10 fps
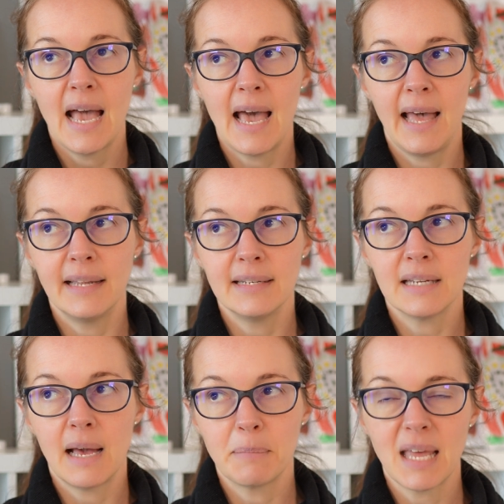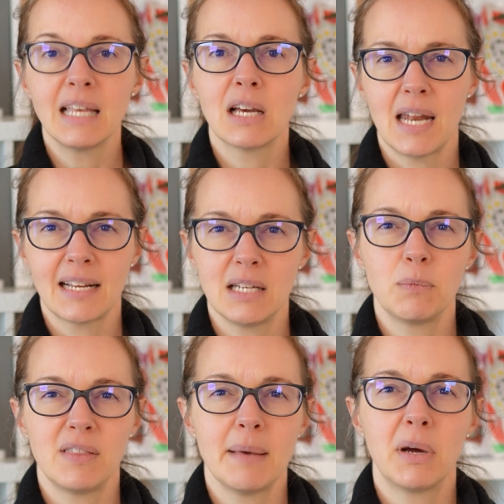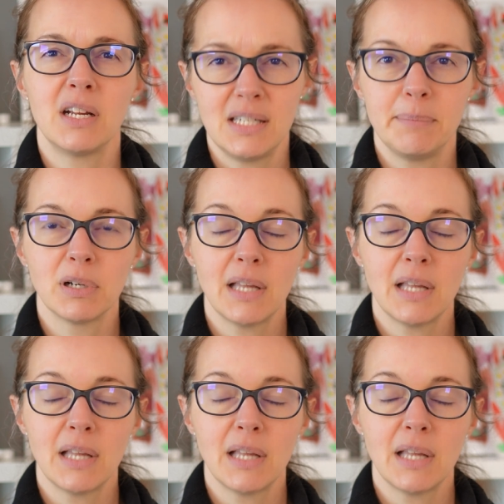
and I'm getting connected with them on a deeper